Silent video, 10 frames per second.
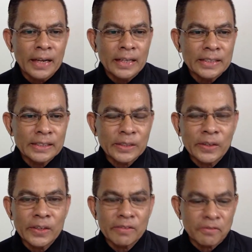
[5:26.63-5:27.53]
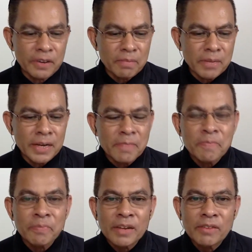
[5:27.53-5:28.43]
uh, Scott Friedman
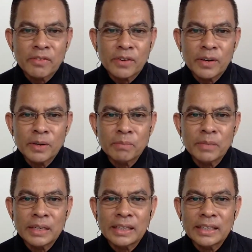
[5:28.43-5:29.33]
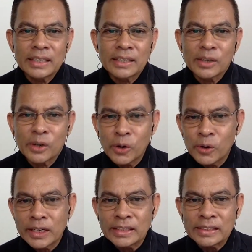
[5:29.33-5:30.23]
from uh,
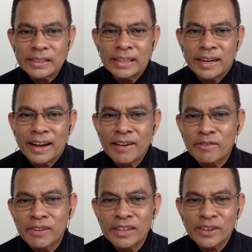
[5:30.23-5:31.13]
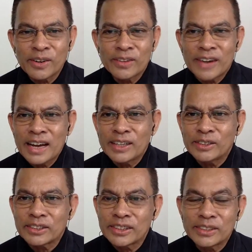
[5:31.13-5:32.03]
Golden, Denver,
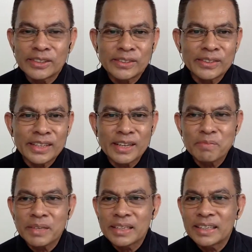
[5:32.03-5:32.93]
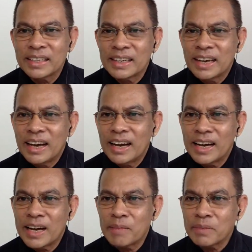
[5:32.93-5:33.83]
Colorado. So he'll be,
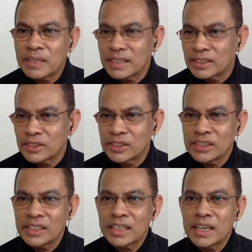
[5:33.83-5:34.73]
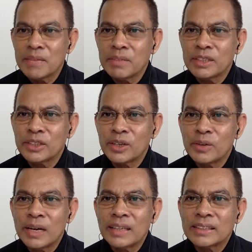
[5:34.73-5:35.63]
uh, I'll be introducing him in a short
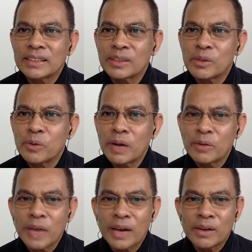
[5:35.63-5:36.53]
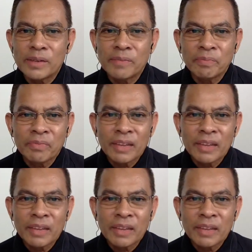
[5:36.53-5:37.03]
while. So while we are